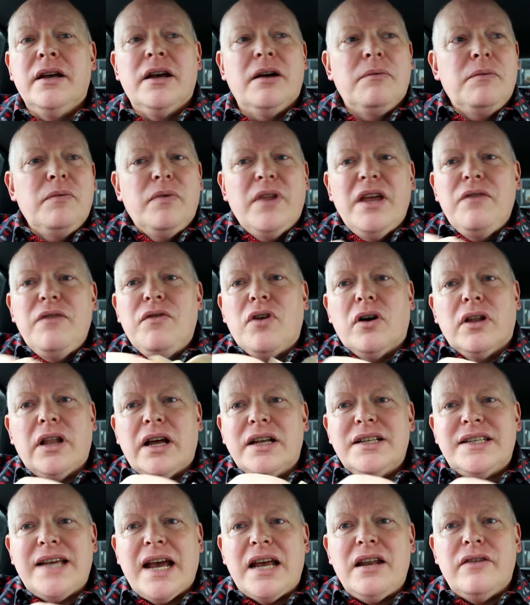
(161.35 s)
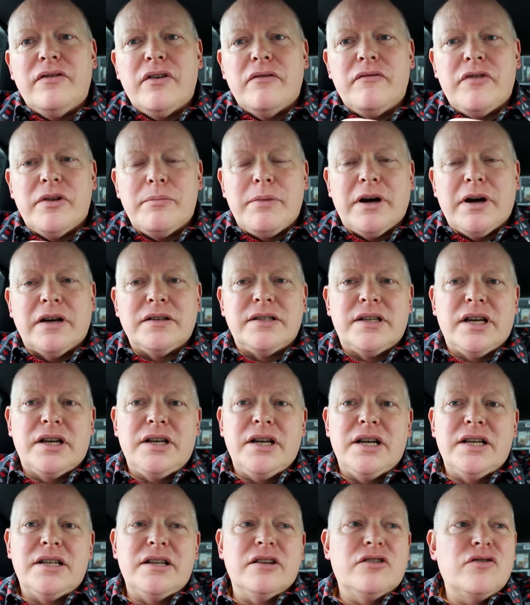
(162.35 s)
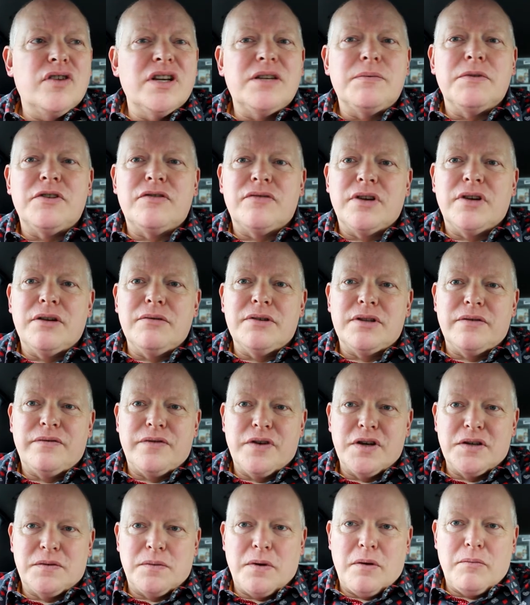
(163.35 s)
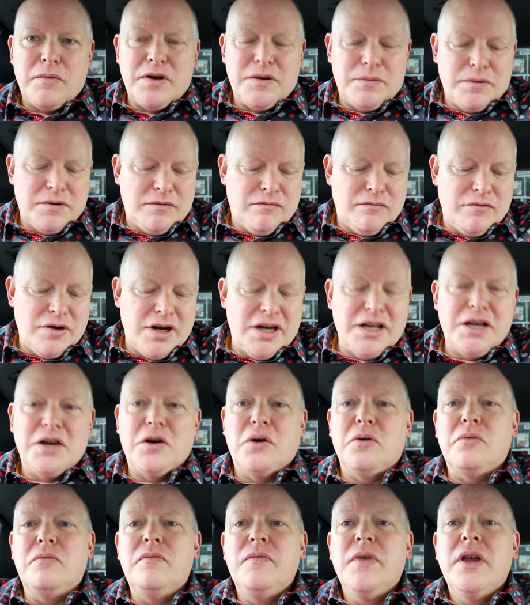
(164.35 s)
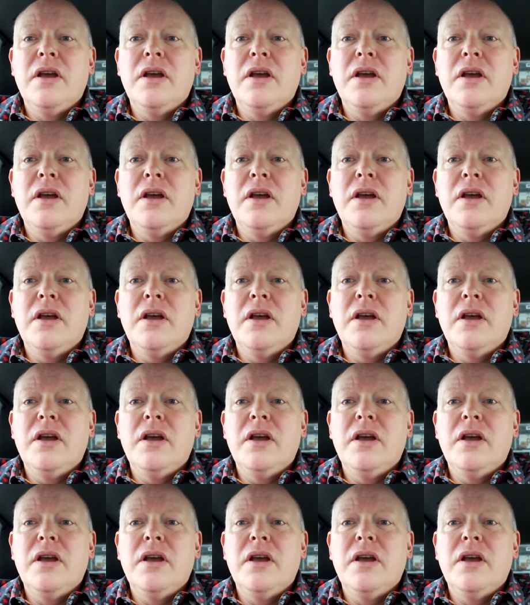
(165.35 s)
They've got like 10 of them for the past 10 years. The Christmas tree was the first one, which was really cool.